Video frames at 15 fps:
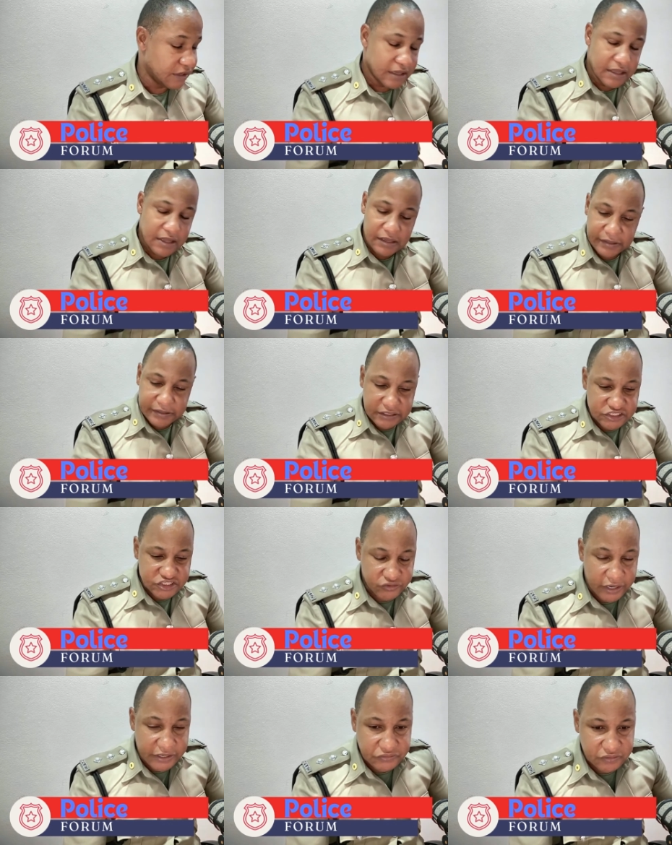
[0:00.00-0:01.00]
Let us
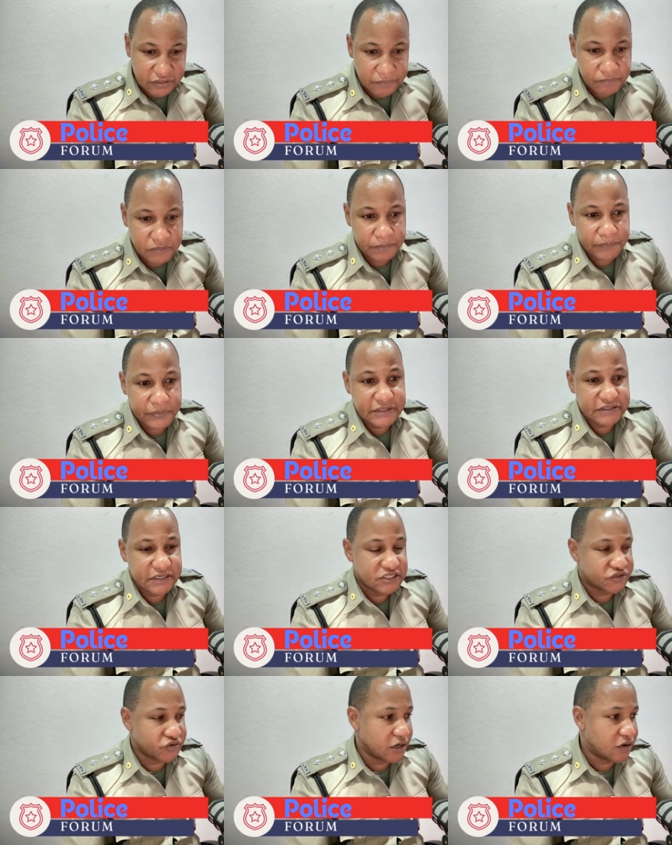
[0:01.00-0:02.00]
try to keep the peace
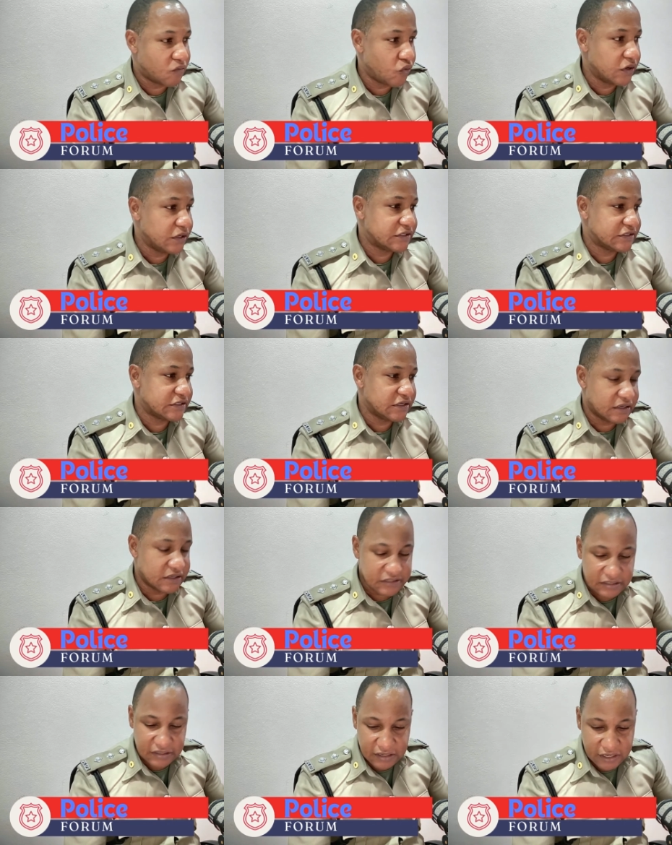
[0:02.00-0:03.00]
and tranquility and
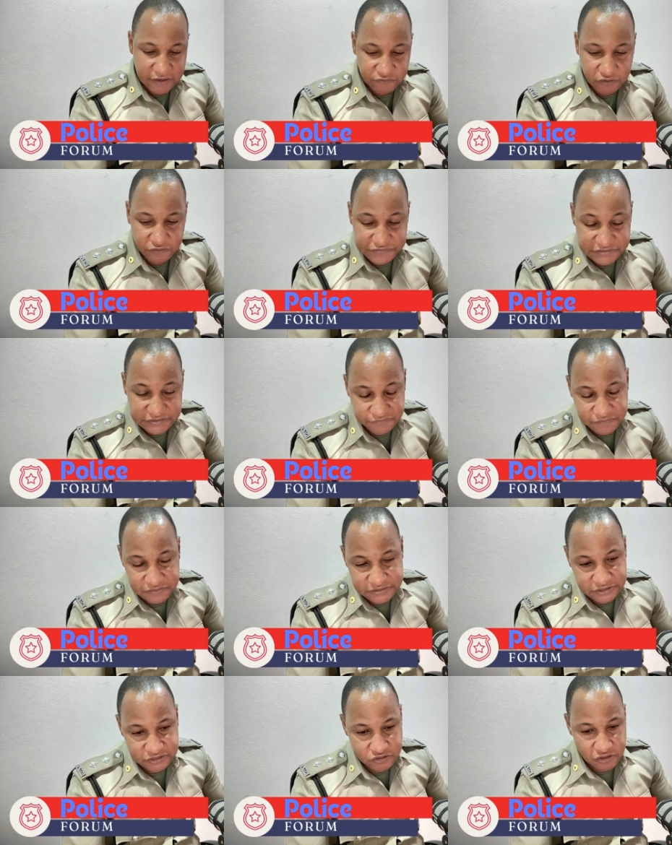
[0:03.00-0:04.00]
the level of civil
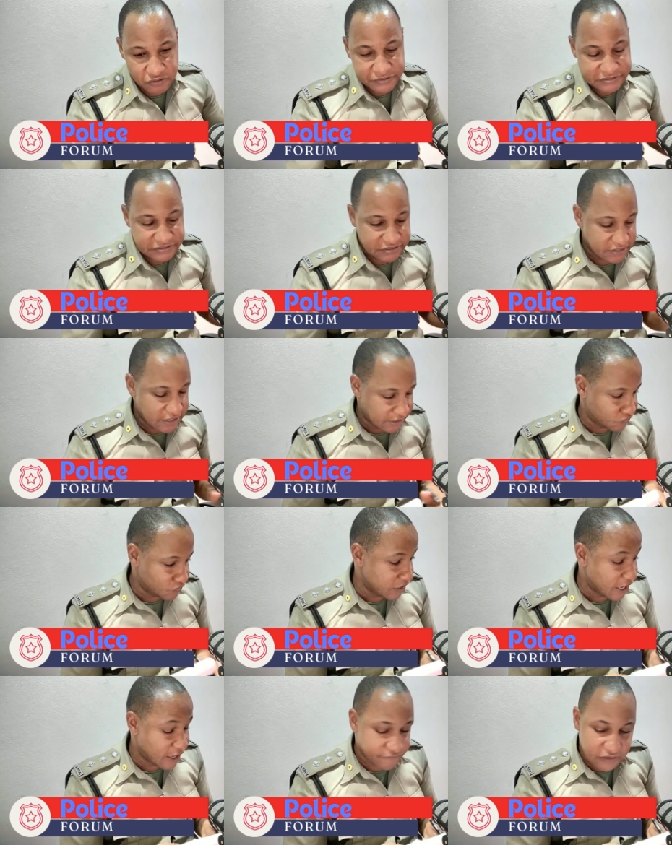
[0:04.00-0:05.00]
security that
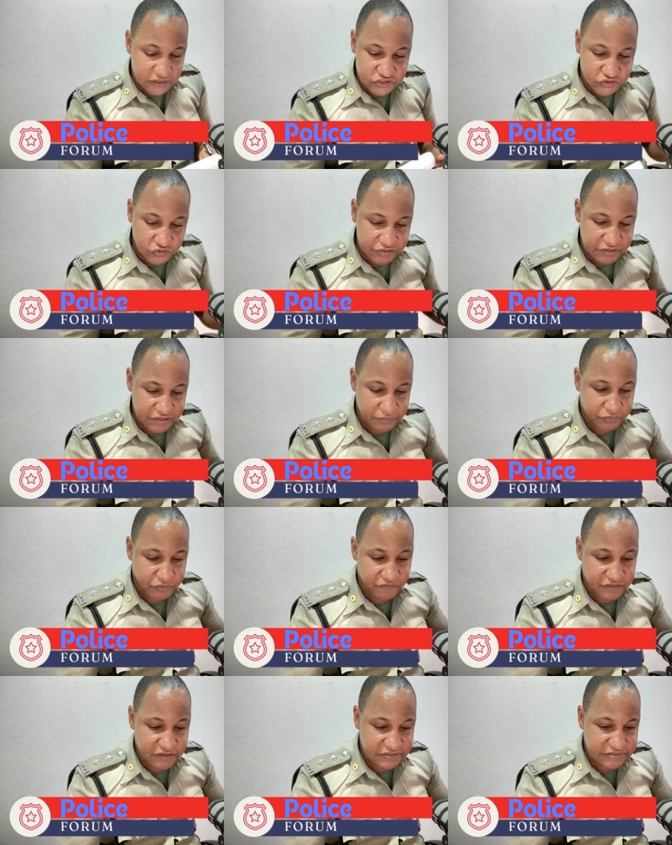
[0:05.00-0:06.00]
we have enjoyed in the
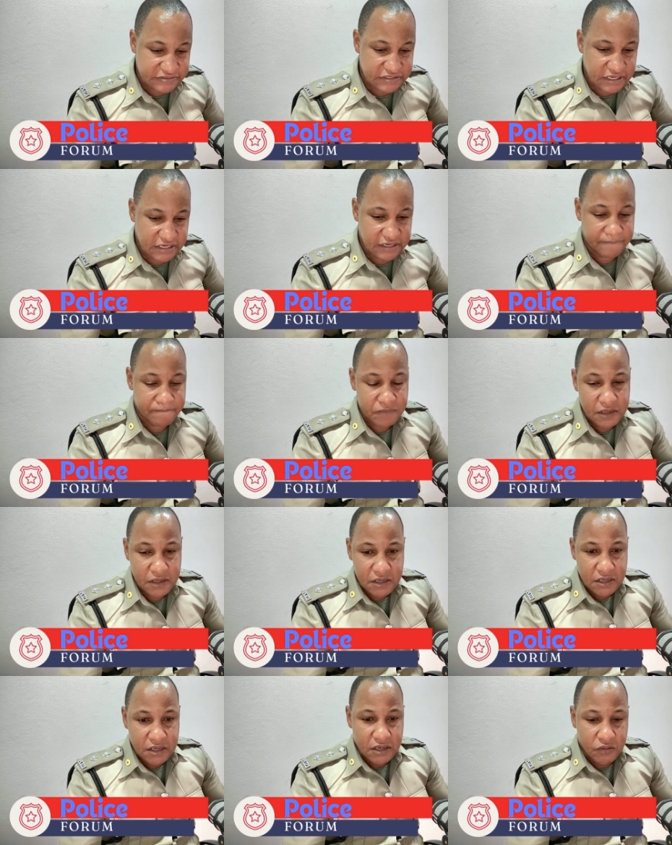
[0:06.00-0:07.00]
previous year,
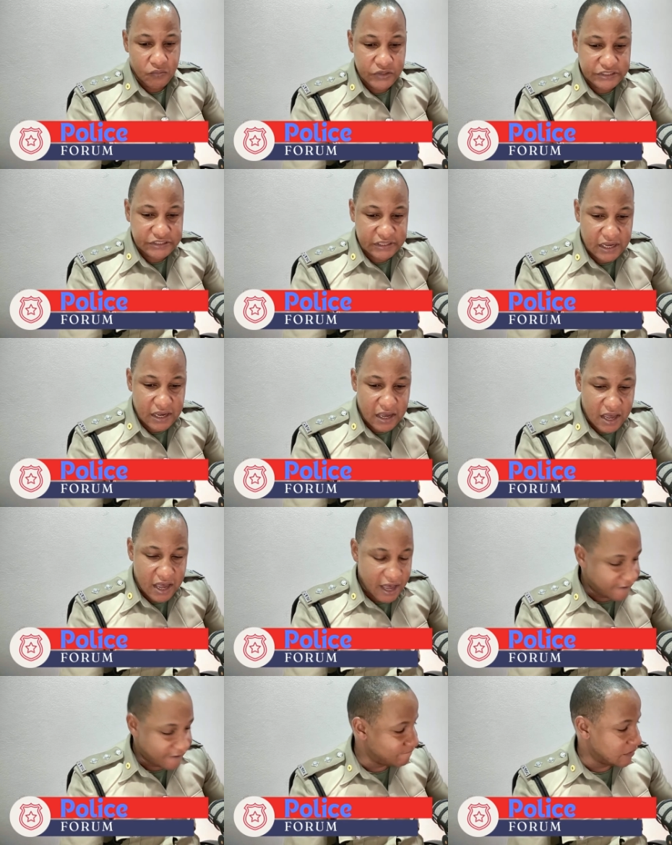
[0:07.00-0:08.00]
which
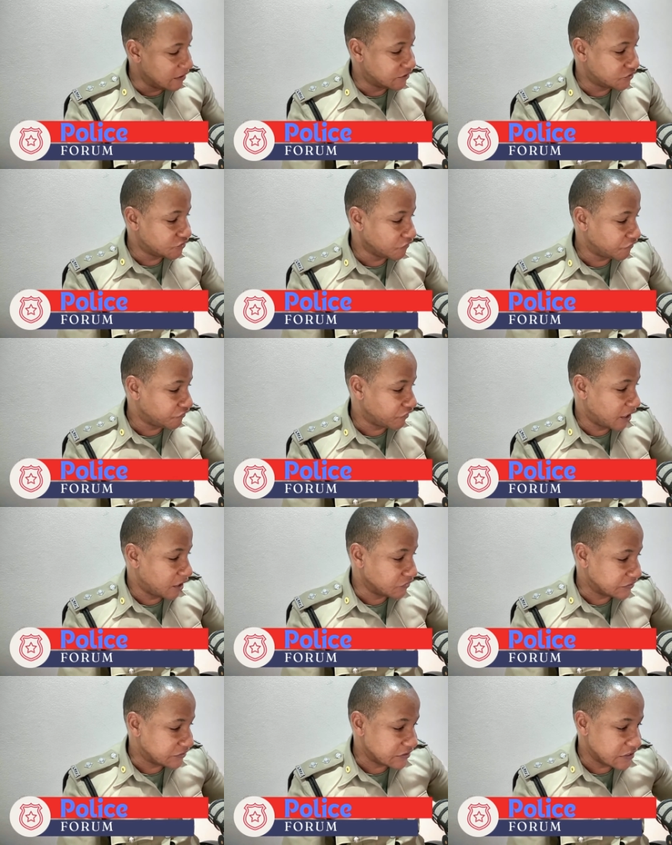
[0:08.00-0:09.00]
have made Sufre, I
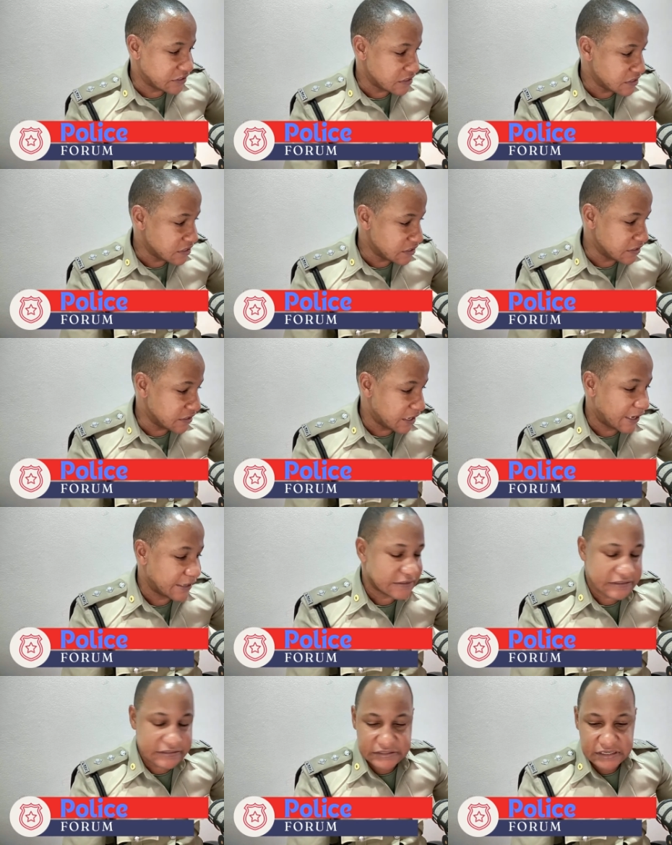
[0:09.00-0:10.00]
would say, the
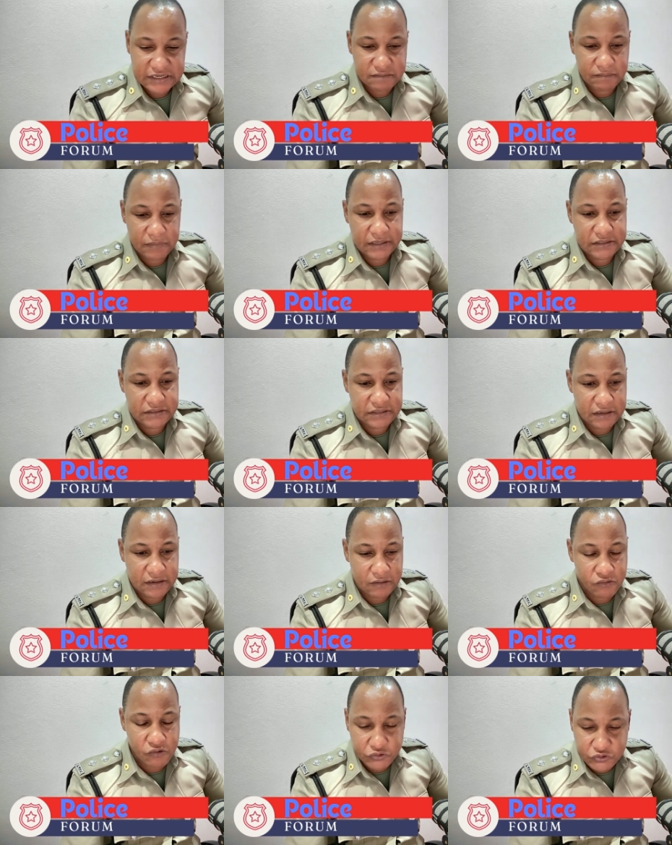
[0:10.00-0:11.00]
entertainment, the
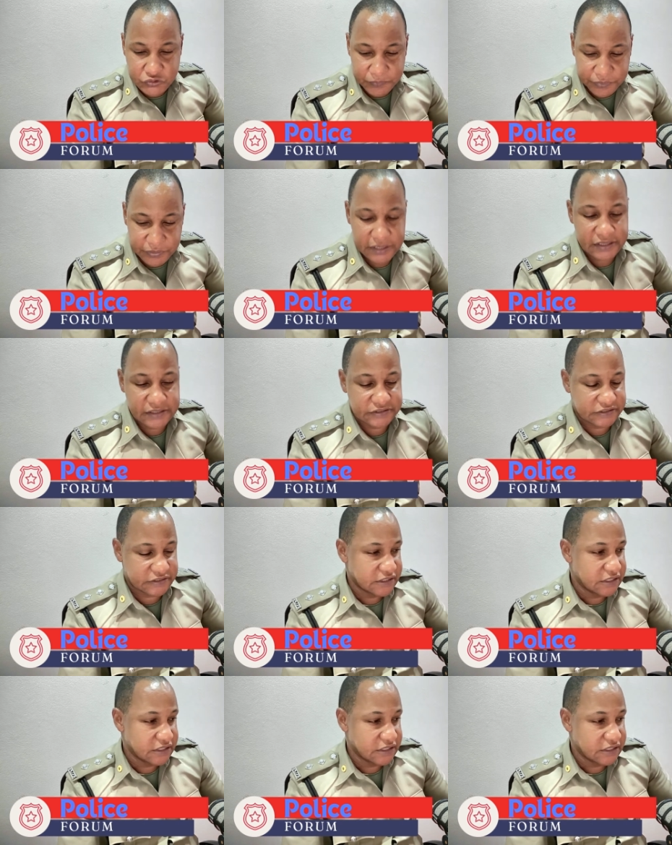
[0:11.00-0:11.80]
go-to place